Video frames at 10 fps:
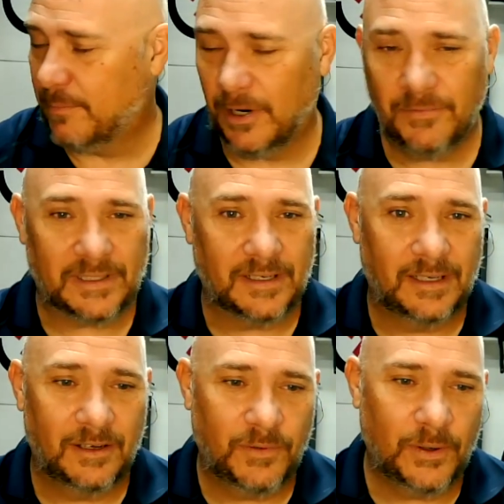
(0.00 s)
Perfect.
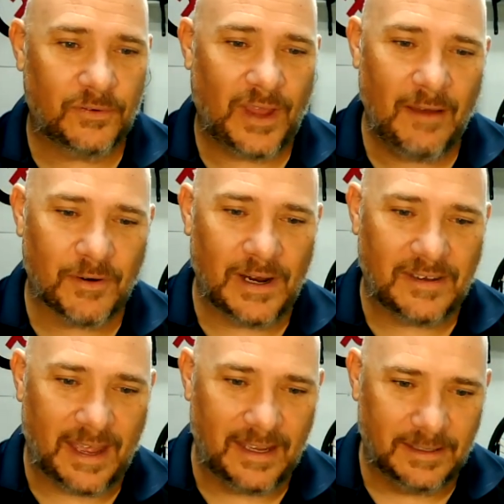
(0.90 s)
Folks, have a great
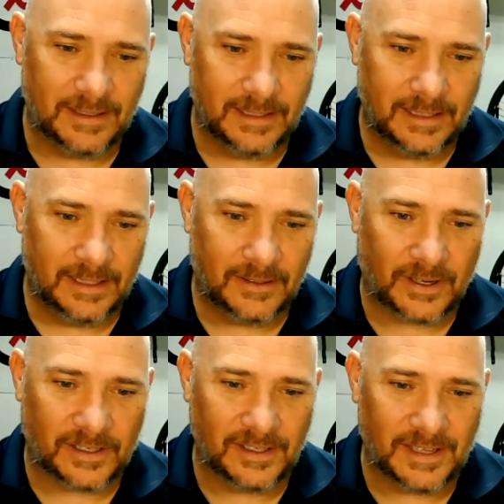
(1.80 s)
day.
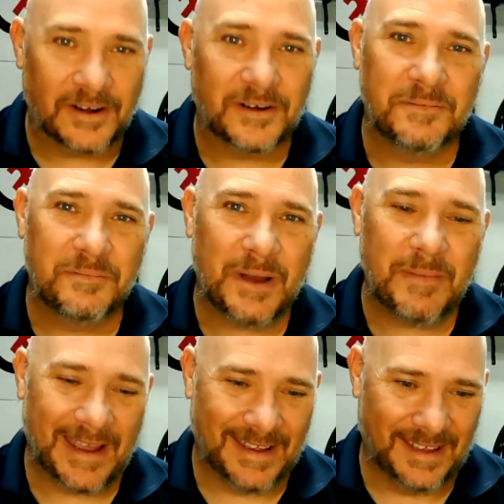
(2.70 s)
Talk to you later.
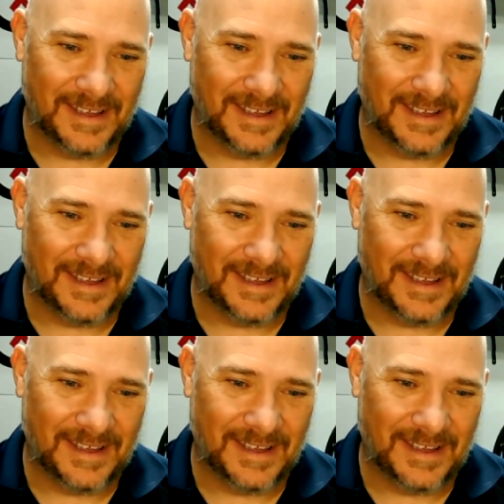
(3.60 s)
Bye-bye.